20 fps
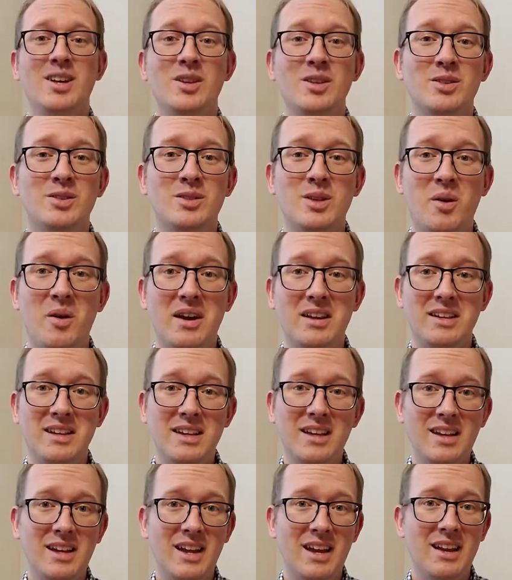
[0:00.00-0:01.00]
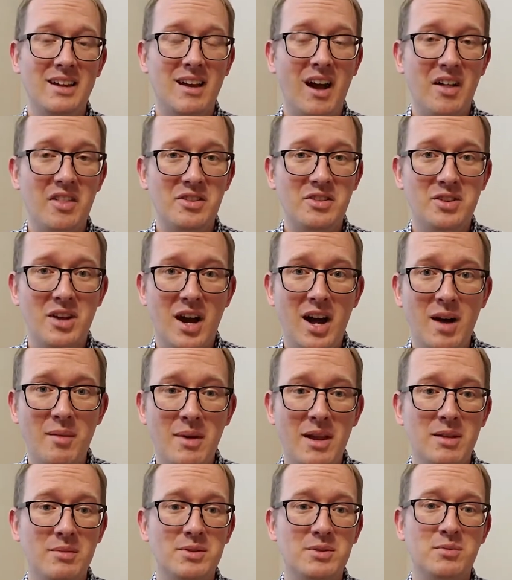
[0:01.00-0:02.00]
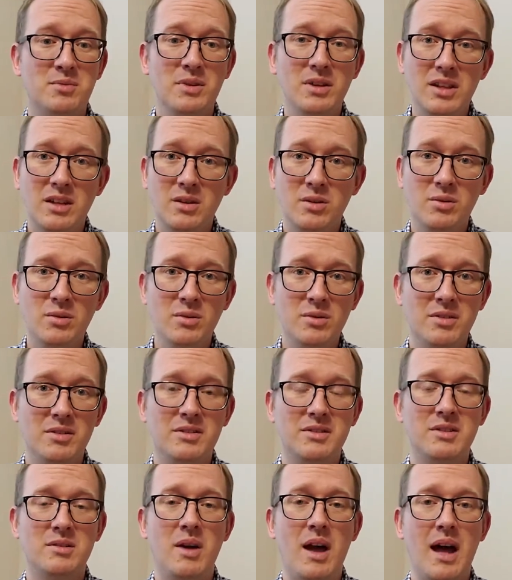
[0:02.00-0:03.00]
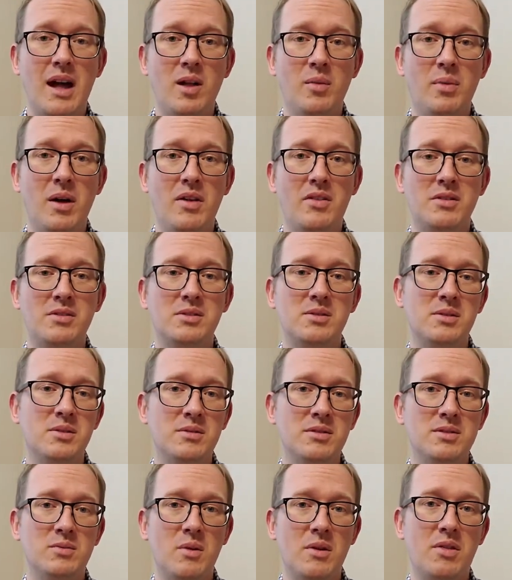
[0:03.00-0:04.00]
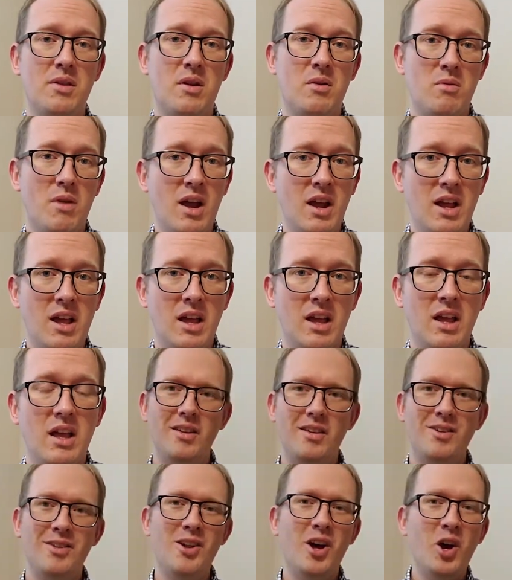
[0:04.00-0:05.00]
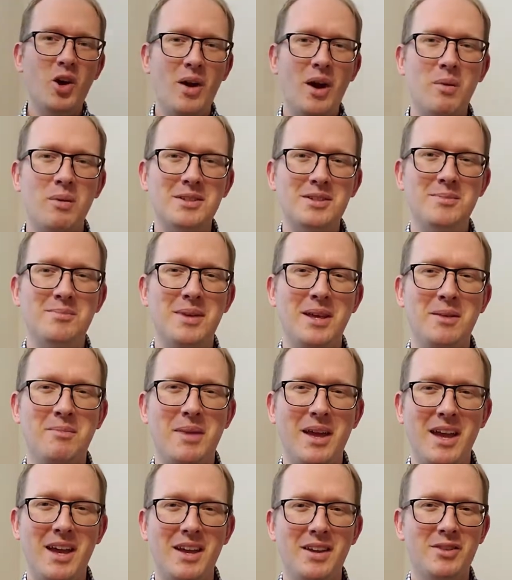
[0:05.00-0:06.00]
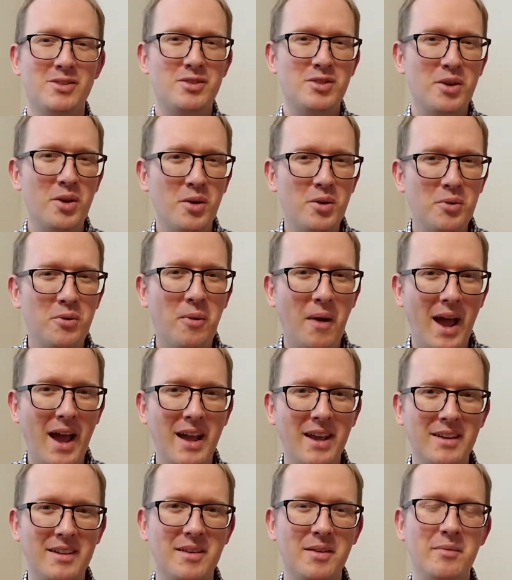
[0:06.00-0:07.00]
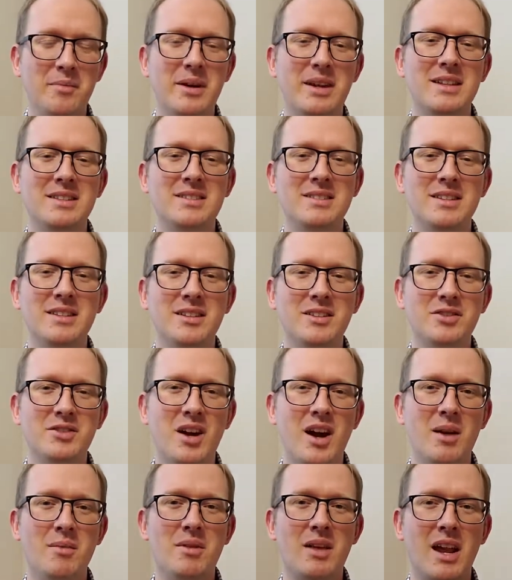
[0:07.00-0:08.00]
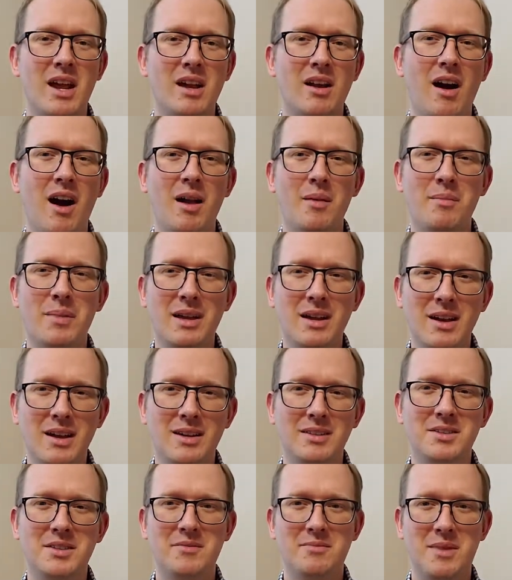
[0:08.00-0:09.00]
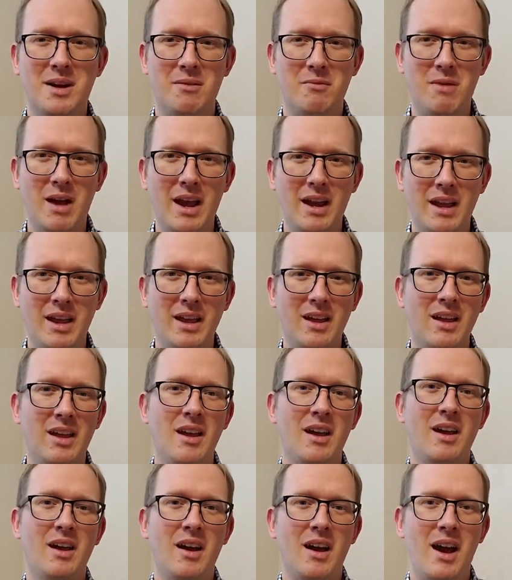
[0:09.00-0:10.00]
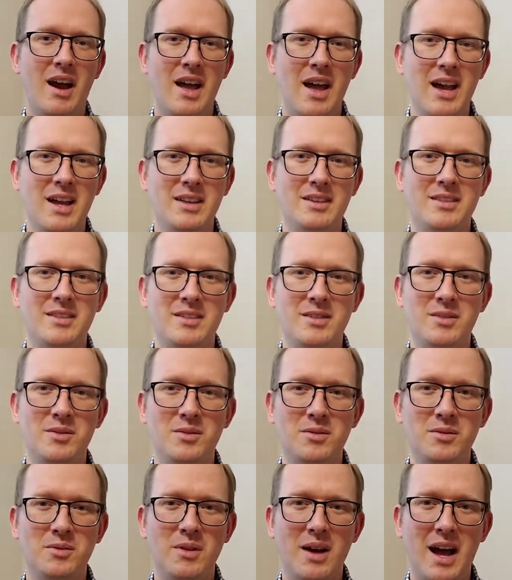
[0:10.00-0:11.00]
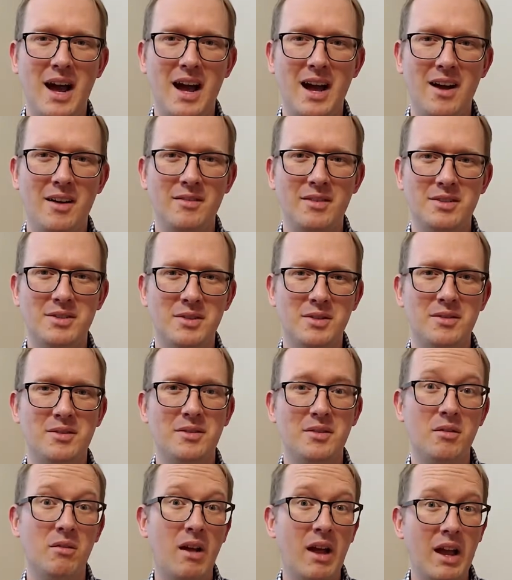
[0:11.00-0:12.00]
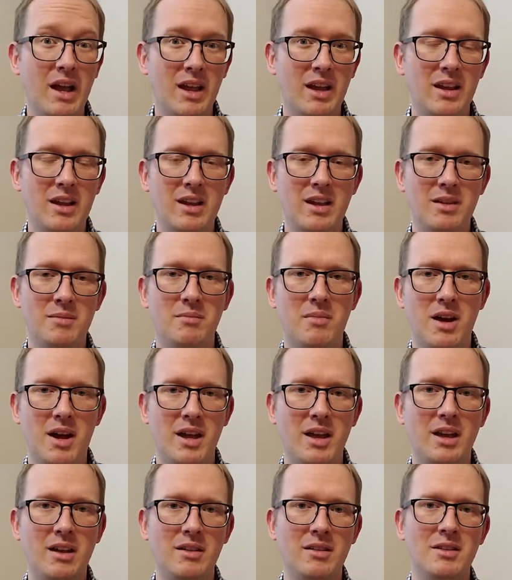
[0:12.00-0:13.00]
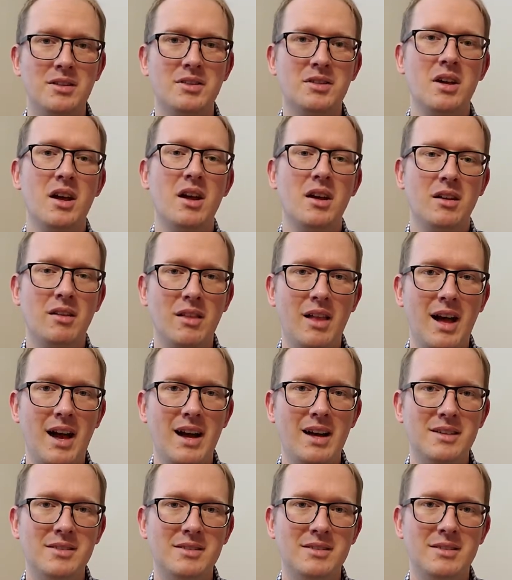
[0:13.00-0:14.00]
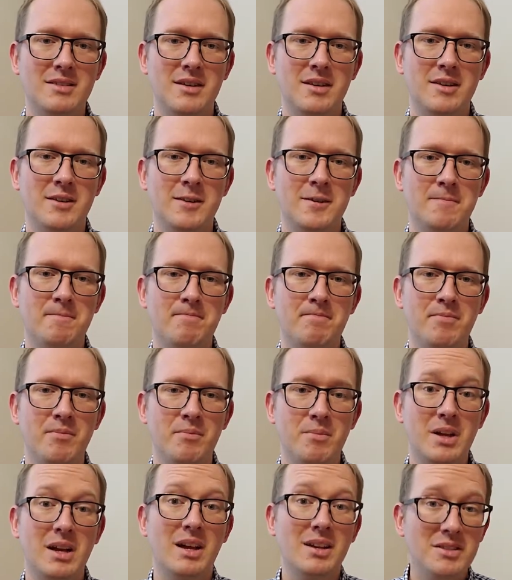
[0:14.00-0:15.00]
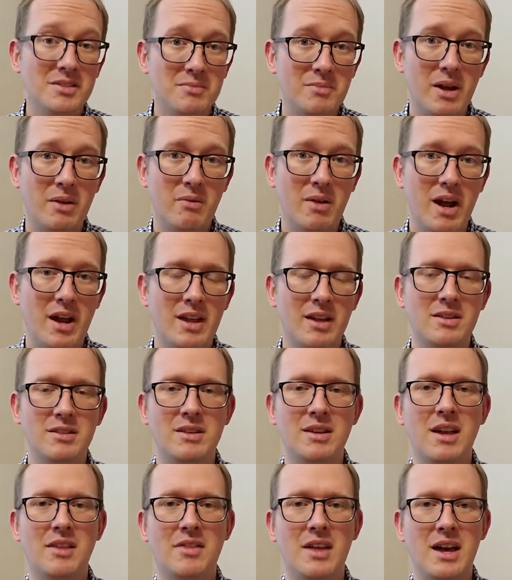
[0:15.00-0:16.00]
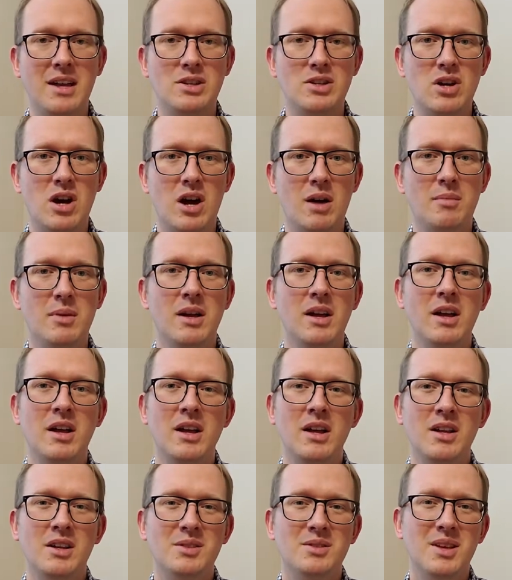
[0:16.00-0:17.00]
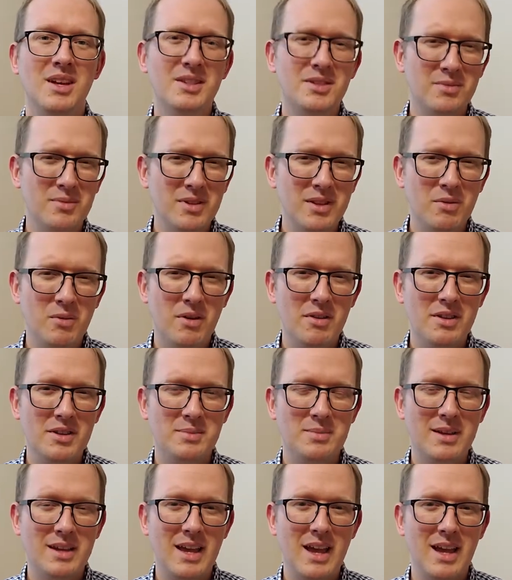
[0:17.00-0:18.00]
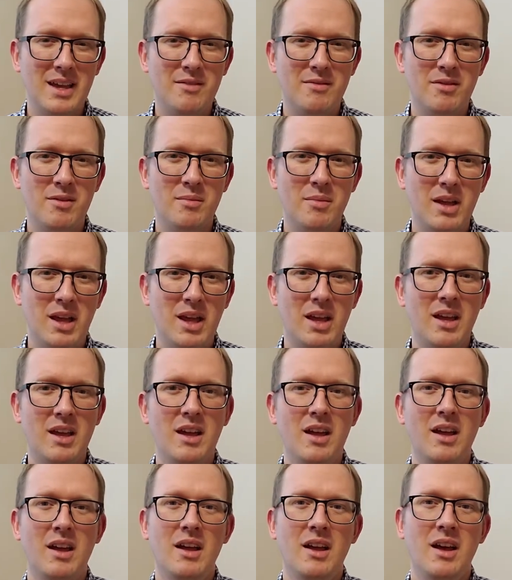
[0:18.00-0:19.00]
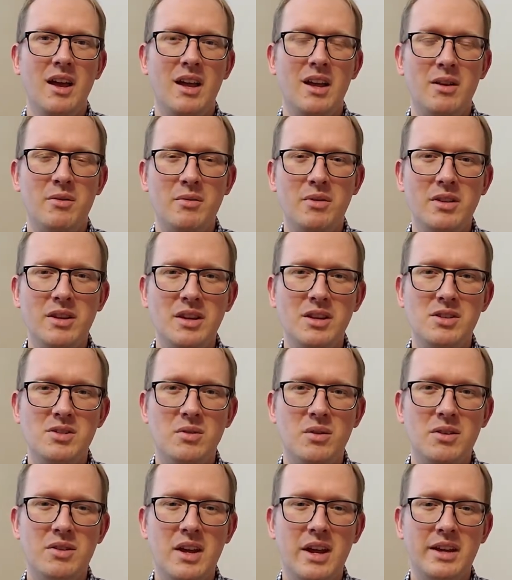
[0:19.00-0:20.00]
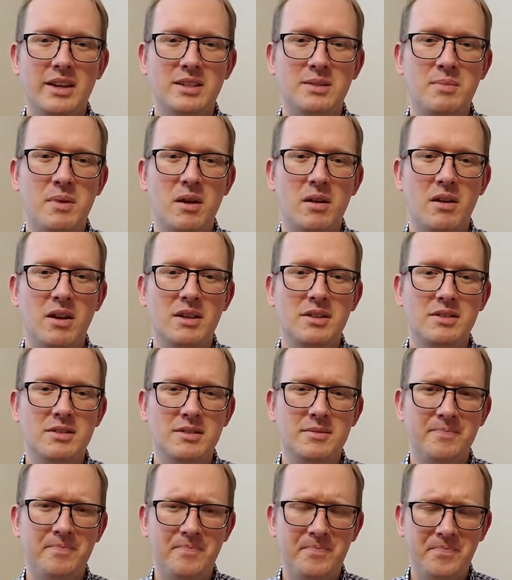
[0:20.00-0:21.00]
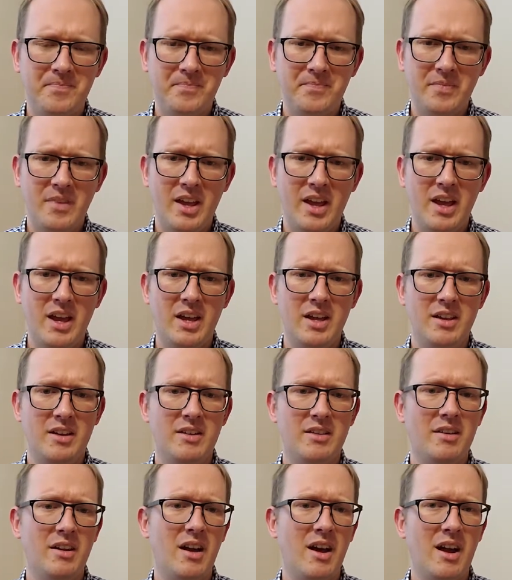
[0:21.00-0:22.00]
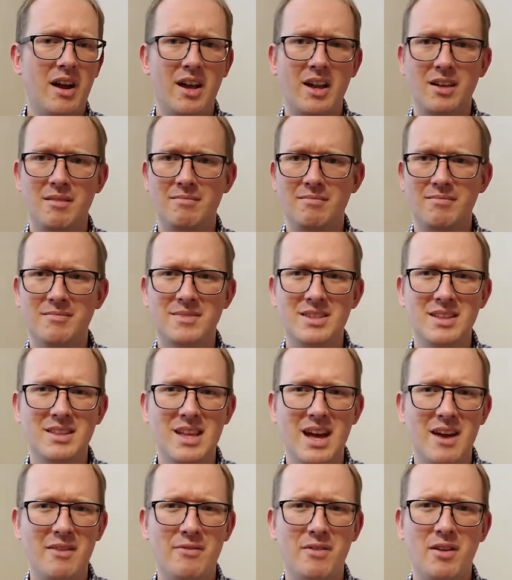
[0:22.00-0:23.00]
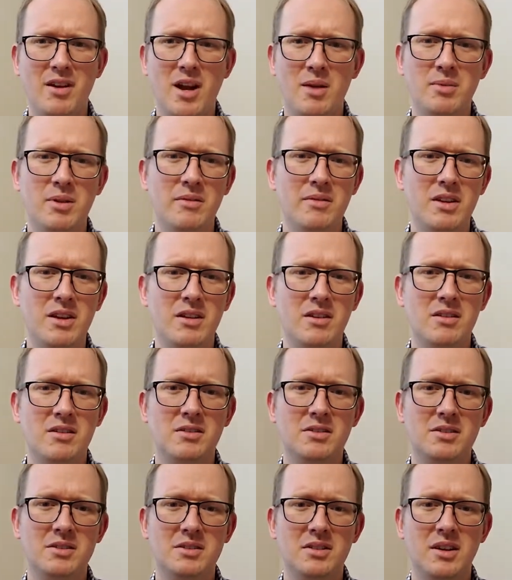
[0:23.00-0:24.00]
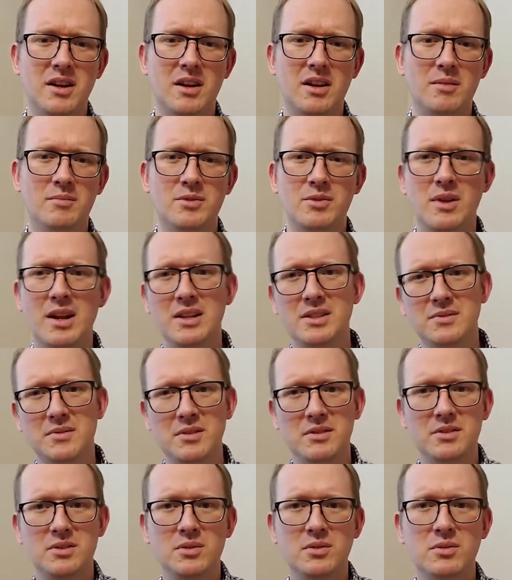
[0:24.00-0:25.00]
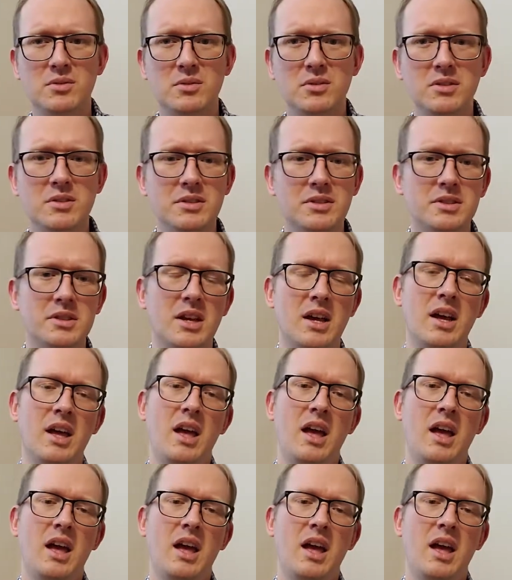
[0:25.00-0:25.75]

So I did, and I got the job, and it was really cool to help other students with their writing. No, I wasn't being paid to write, but it's still a job that I got because of my writing. I had to have a certain grade in my English class because of my writing to get that job. So that's really where this began for me. And I really enjoyed that experience. And I did that for a couple of years, transferred schools,